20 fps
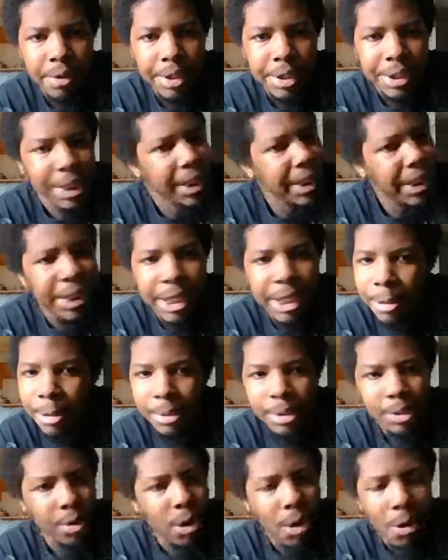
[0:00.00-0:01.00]
He killed,
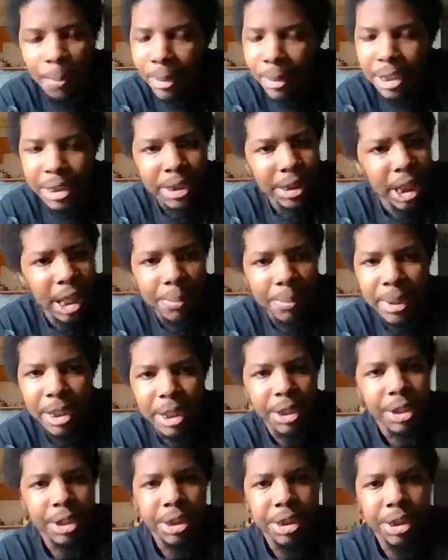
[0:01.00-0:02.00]
oh man, I mean,
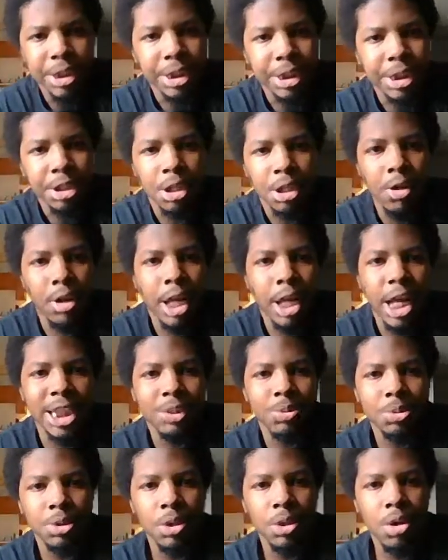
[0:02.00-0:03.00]
y'all guys
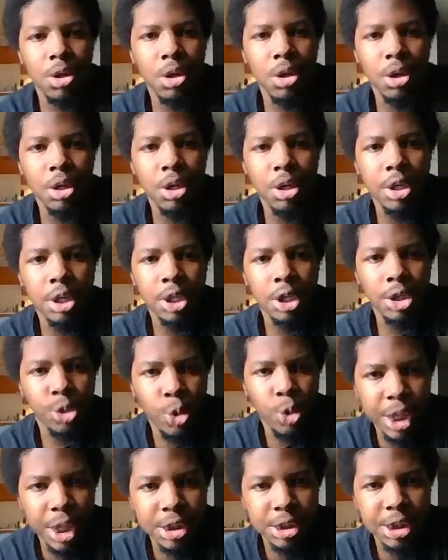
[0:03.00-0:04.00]
were going
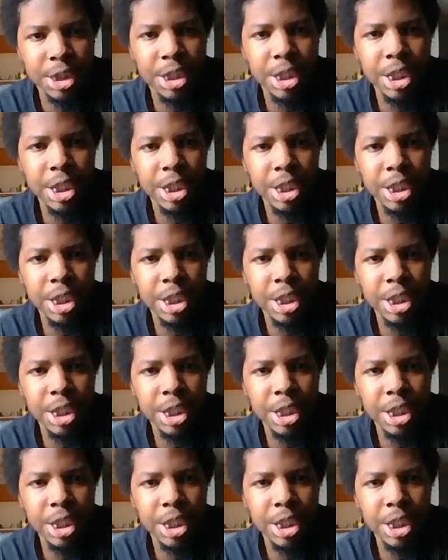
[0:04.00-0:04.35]
crazy.